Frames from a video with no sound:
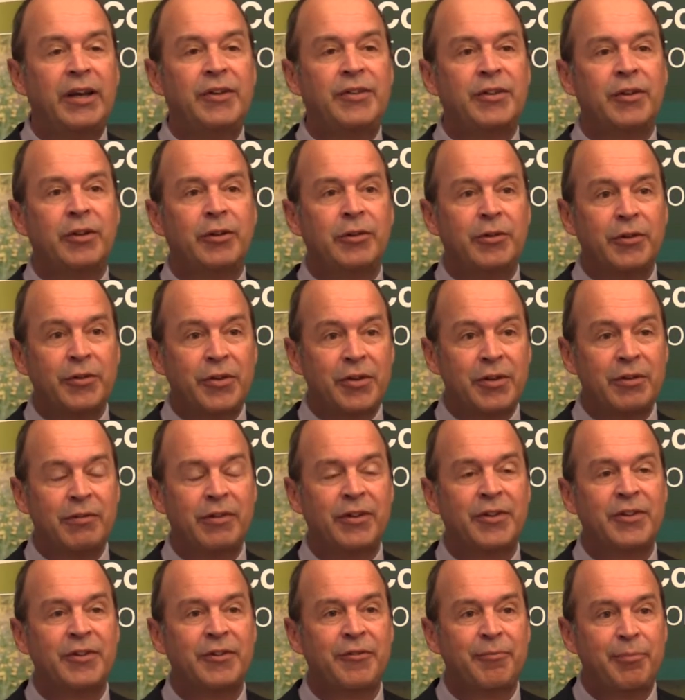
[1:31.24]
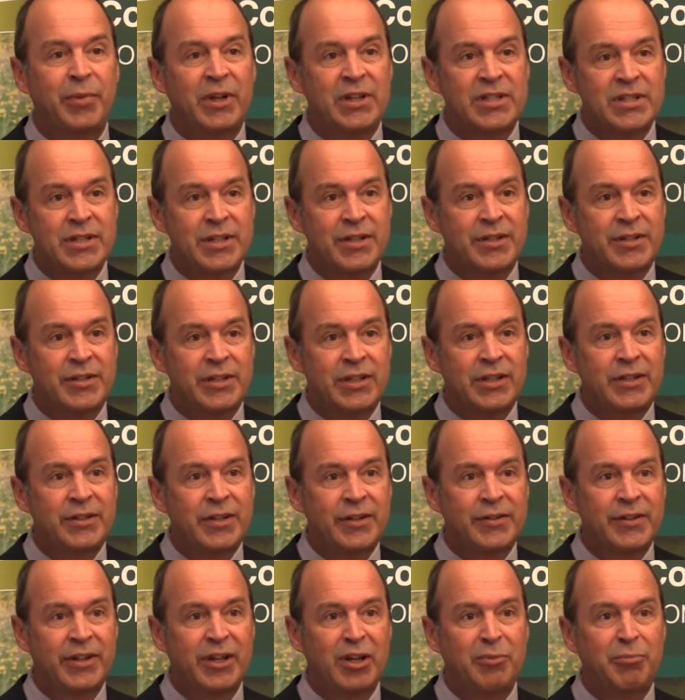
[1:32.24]
So the consequence of pest and
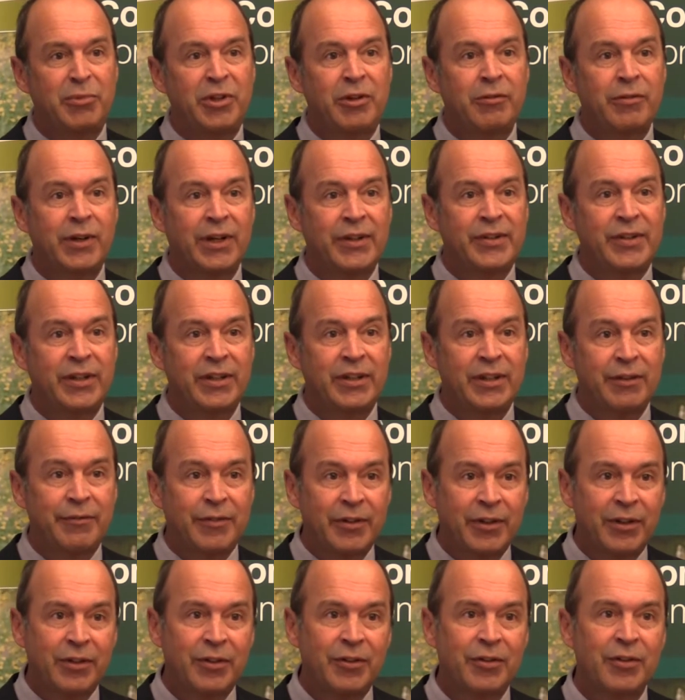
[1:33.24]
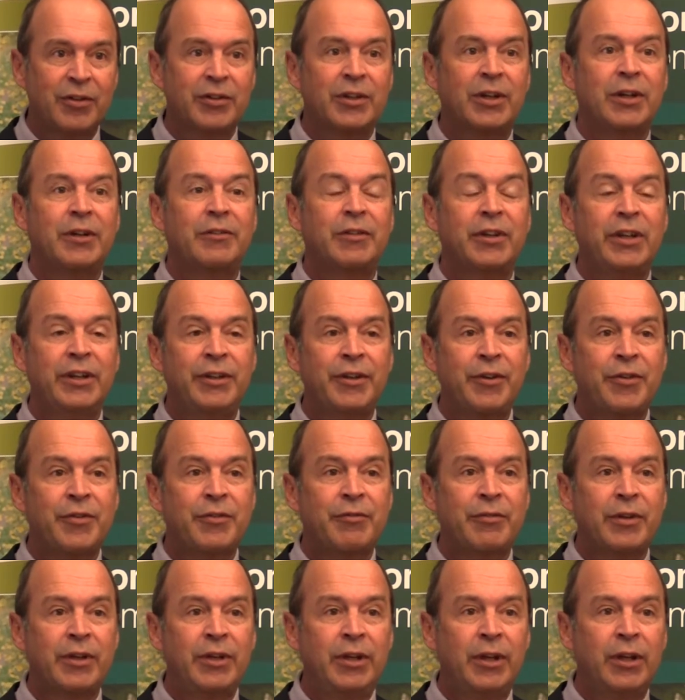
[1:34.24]
diseases can be quite significant on our
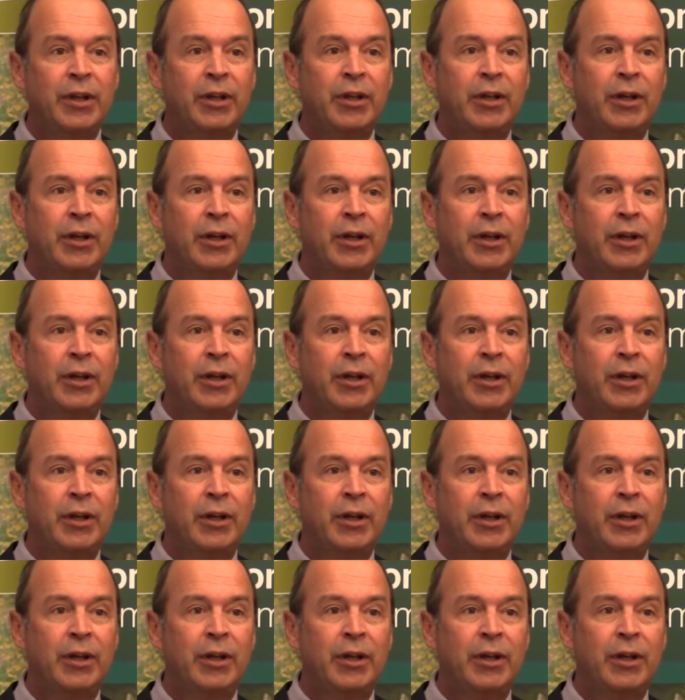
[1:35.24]
industry.